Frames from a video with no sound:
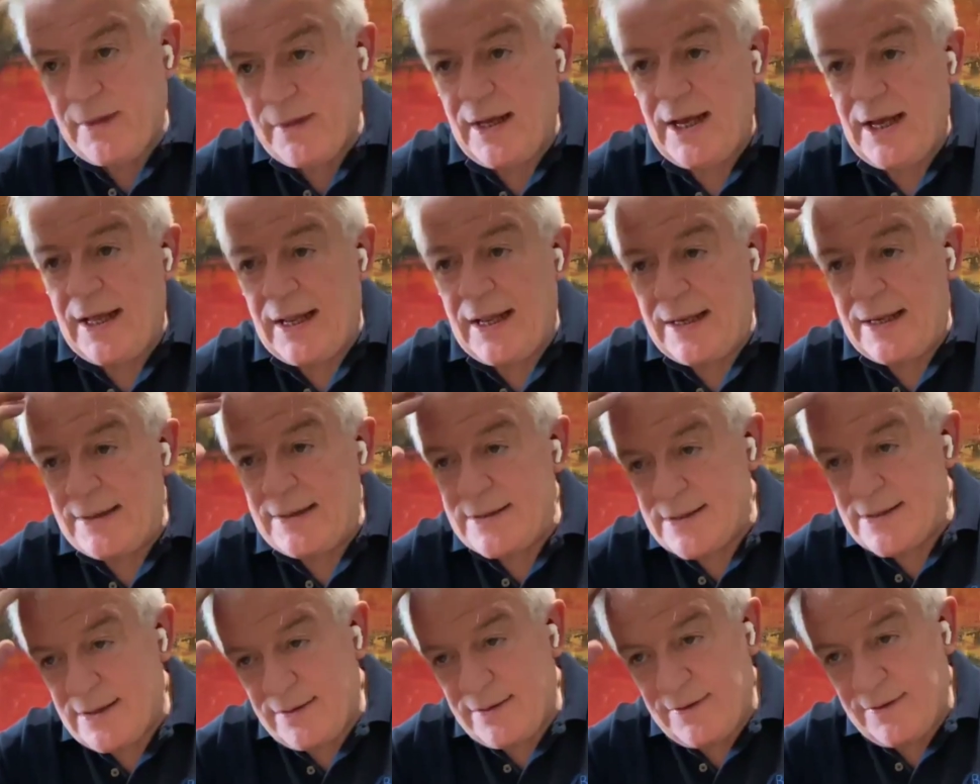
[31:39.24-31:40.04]

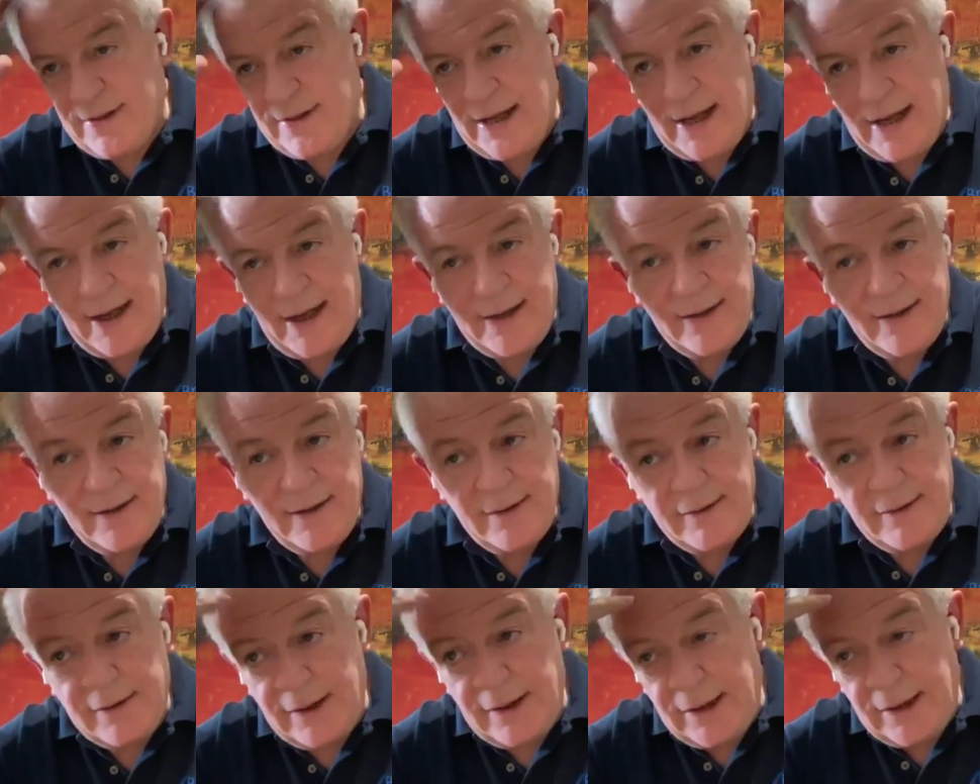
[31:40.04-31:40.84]
And
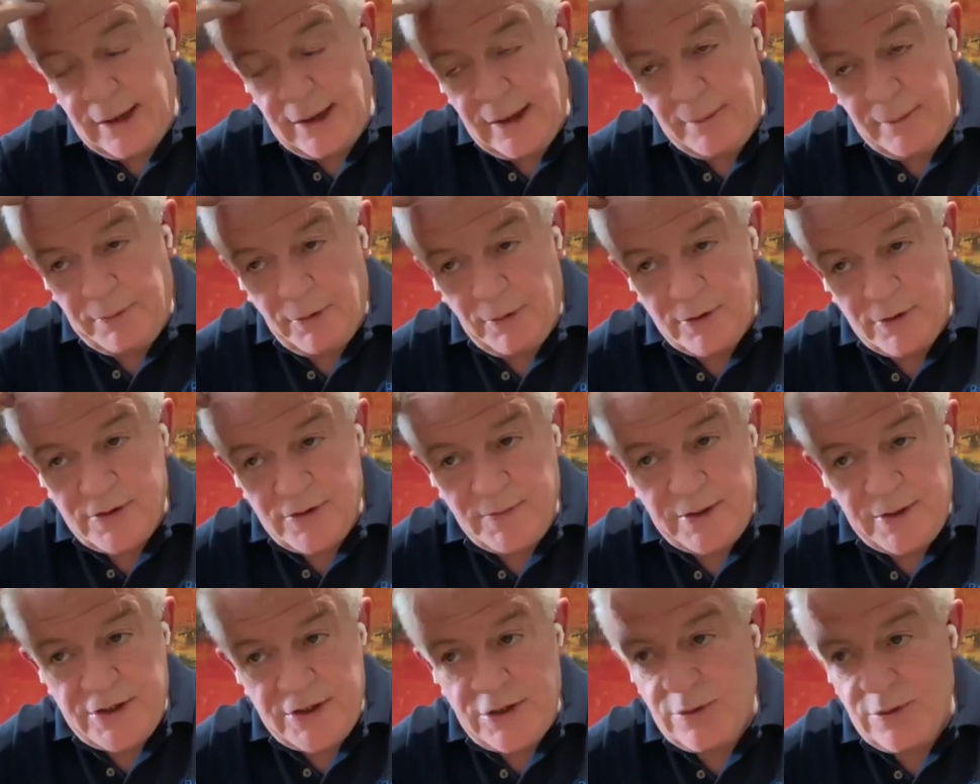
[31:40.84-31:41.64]
then
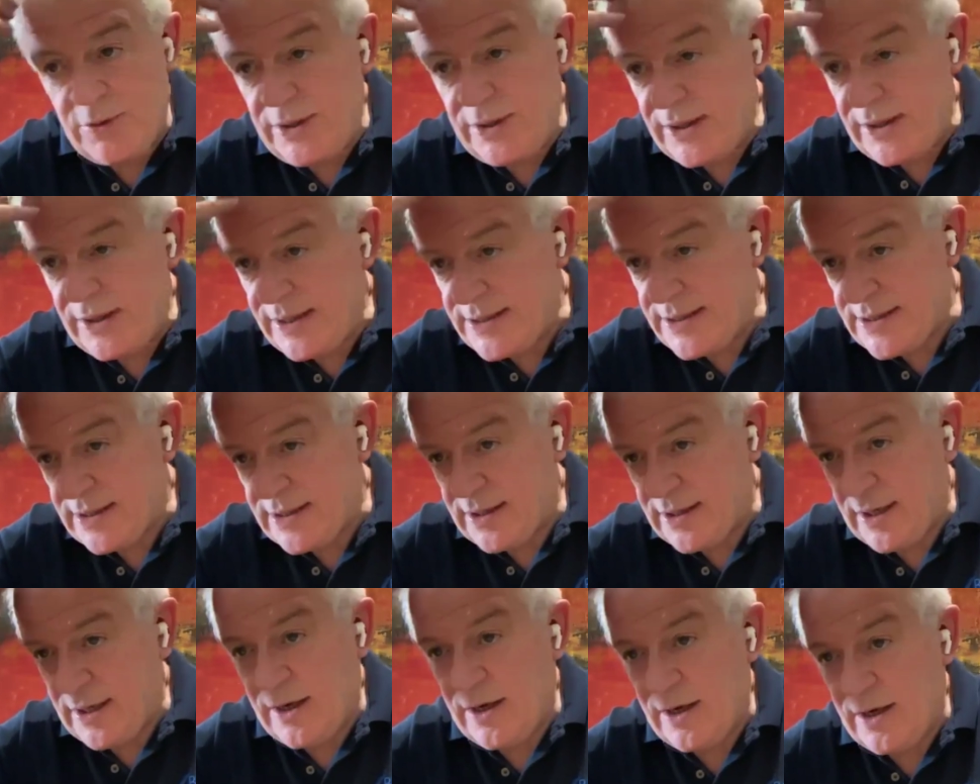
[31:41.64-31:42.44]
approximately 2 years
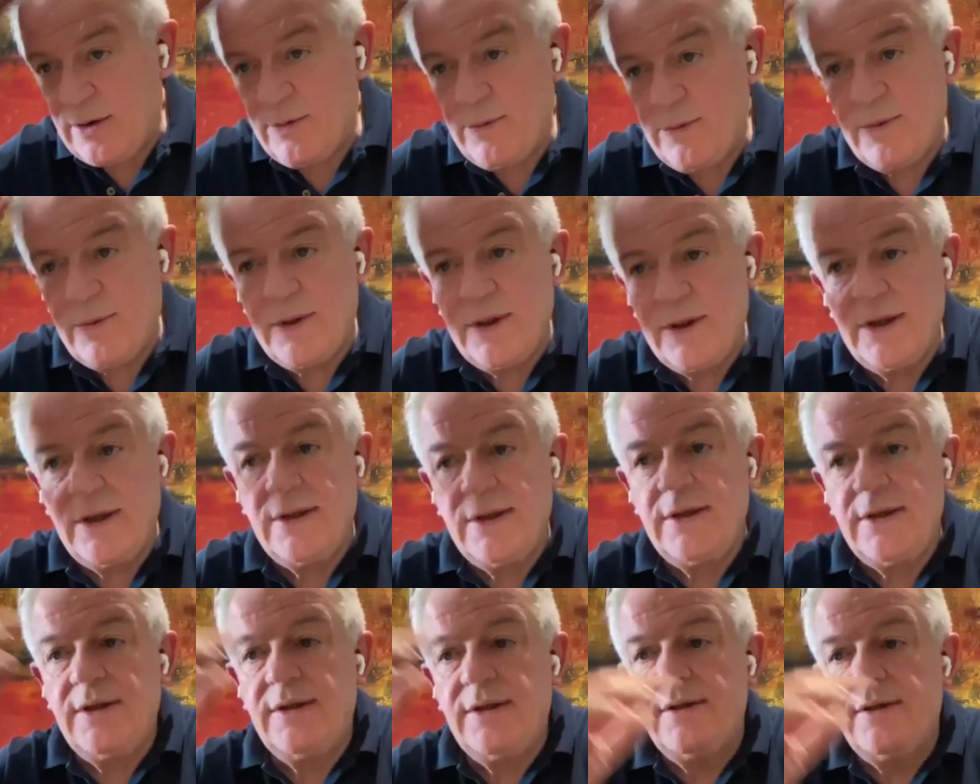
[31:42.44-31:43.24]
ago,
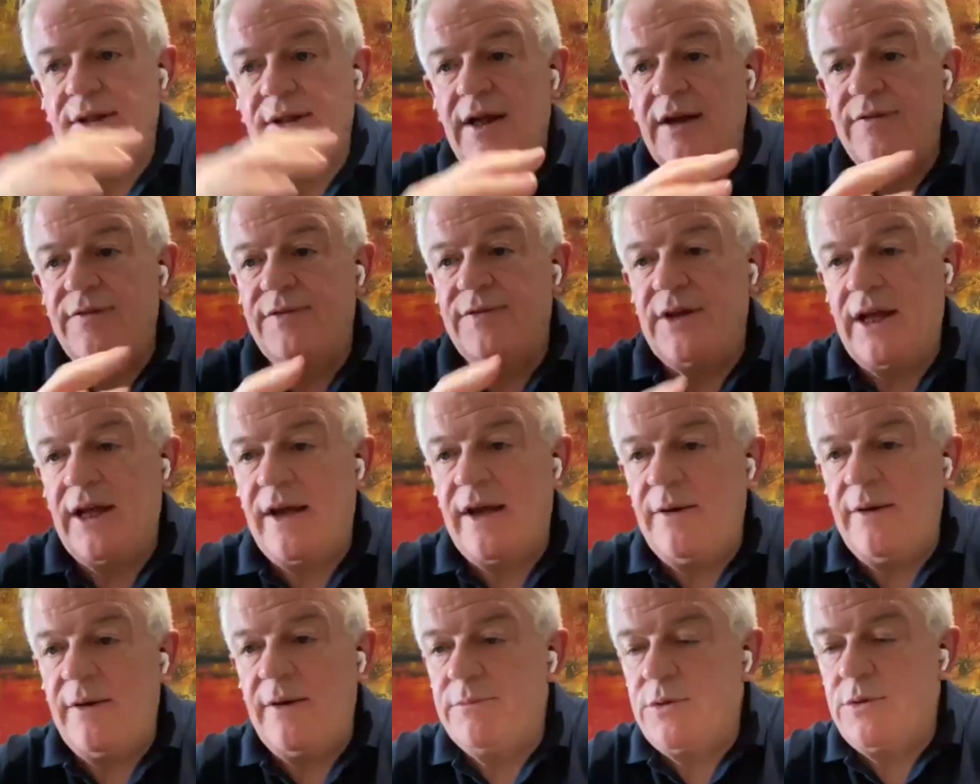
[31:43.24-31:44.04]
they've
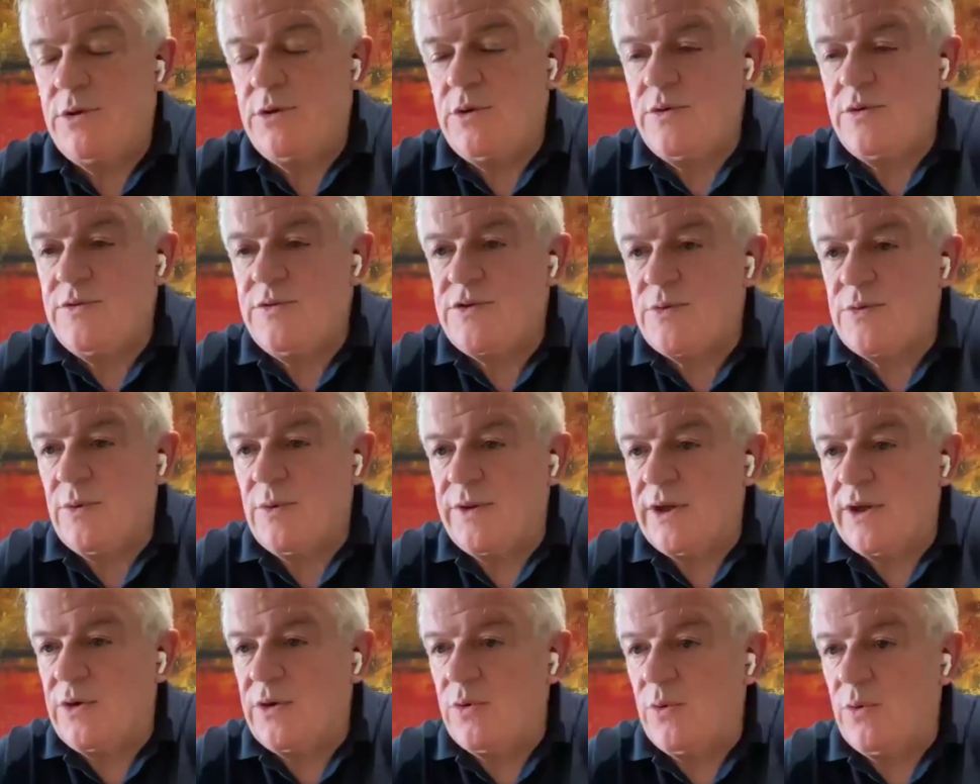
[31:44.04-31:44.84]
now moved to
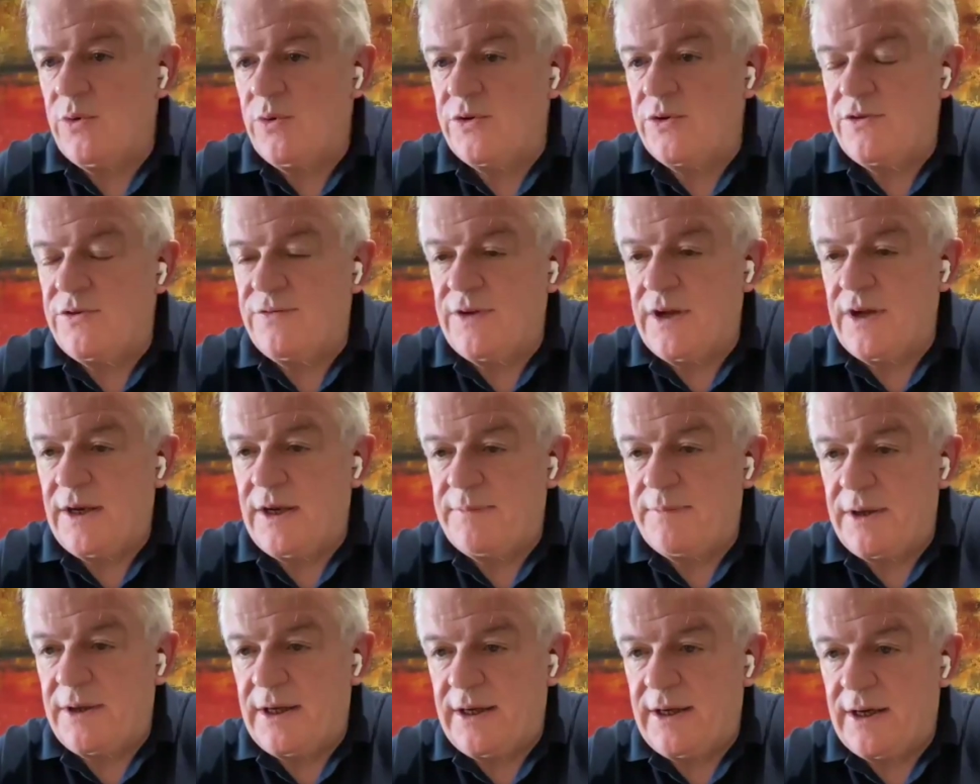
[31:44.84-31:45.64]
what they call the
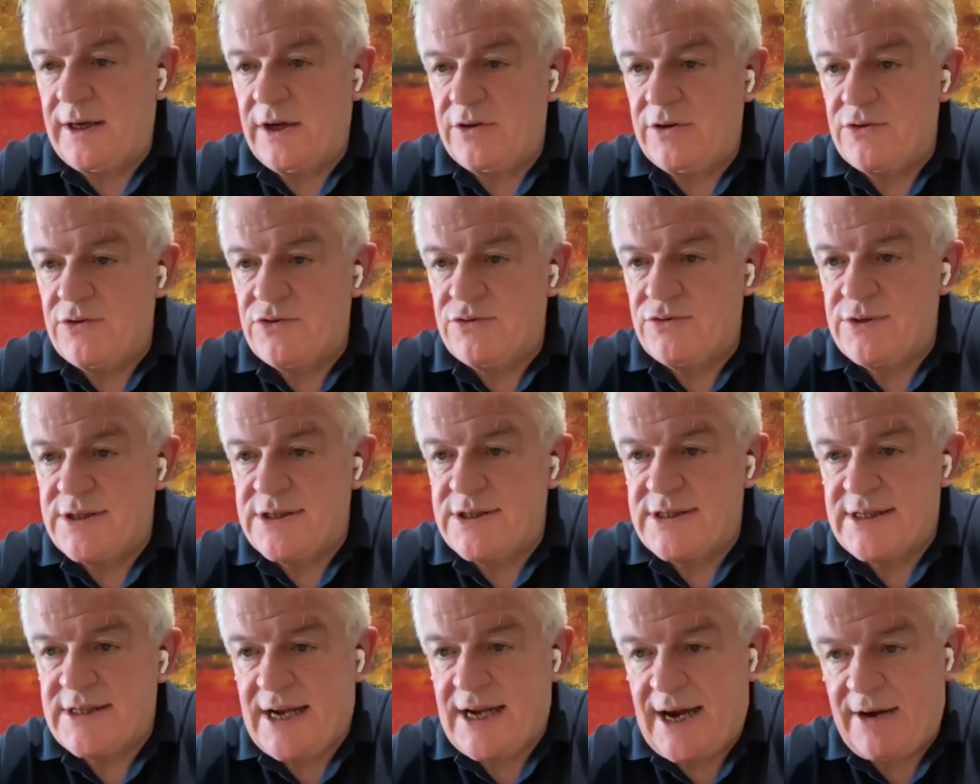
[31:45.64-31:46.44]
Developing
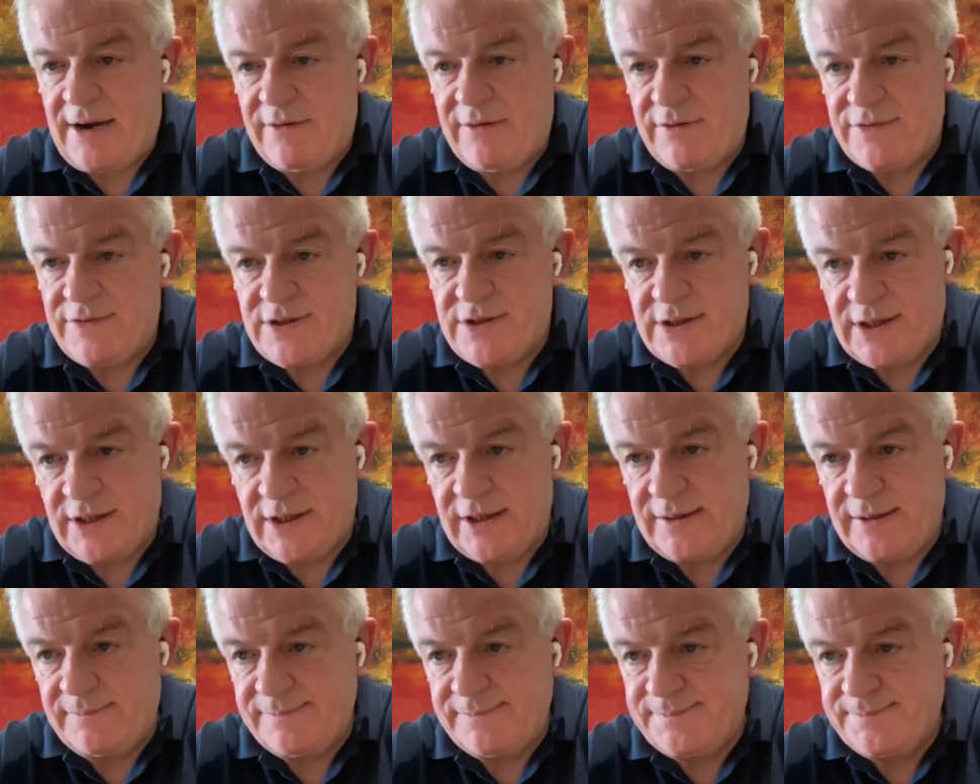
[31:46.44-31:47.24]
Countries Tariff
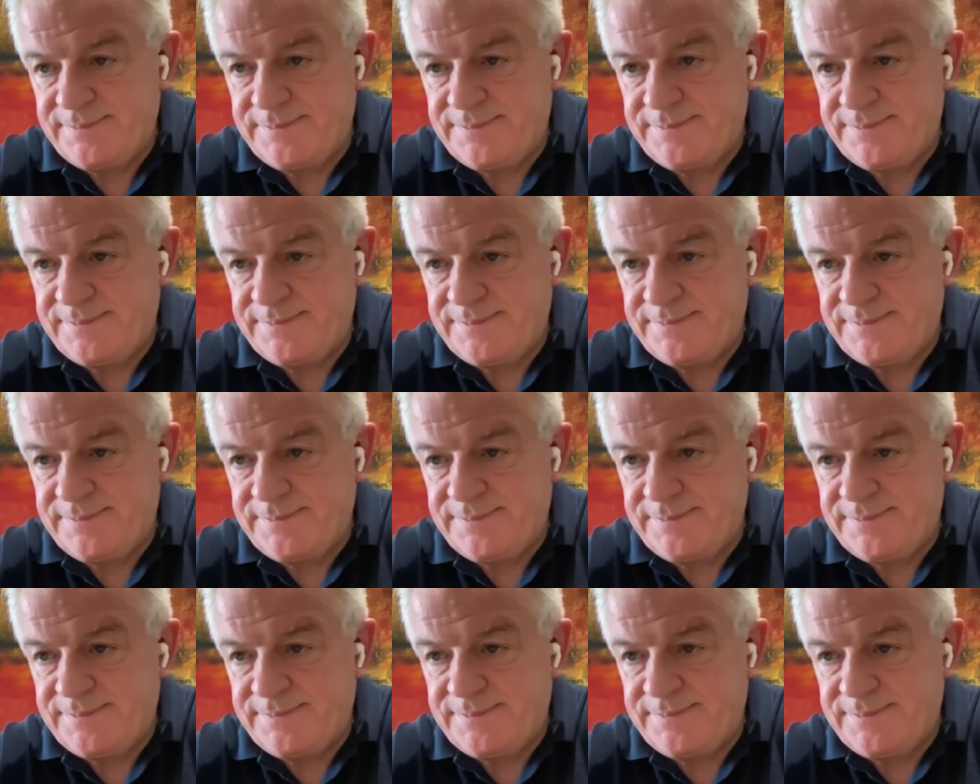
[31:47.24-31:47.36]
Scheme,